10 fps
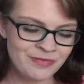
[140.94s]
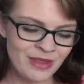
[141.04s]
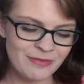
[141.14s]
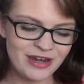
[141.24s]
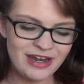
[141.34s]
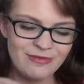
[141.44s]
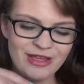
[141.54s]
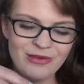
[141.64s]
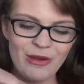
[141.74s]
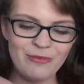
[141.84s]
But anyway,
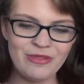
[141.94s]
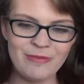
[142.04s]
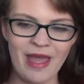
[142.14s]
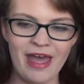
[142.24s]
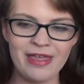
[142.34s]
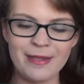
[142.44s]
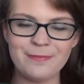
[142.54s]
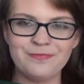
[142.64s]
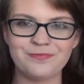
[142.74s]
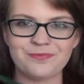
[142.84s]
you open the palette,
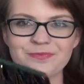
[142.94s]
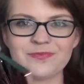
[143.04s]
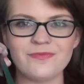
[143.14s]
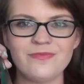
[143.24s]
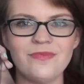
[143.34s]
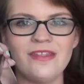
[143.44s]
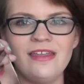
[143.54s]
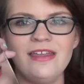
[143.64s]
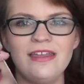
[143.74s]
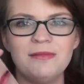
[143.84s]

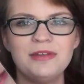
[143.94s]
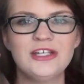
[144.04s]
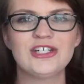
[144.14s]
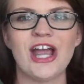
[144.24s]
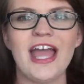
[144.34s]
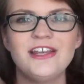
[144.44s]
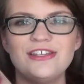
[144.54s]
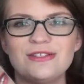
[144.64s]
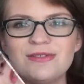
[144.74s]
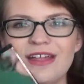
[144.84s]
and I'm gonna try and do
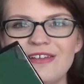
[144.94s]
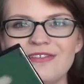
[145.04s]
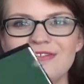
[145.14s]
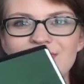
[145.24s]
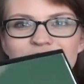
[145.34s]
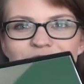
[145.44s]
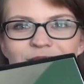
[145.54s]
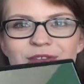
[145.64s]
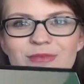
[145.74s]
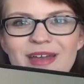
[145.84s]
this without
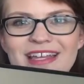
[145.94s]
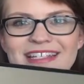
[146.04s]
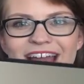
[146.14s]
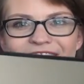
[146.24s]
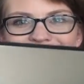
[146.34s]
showing you my entire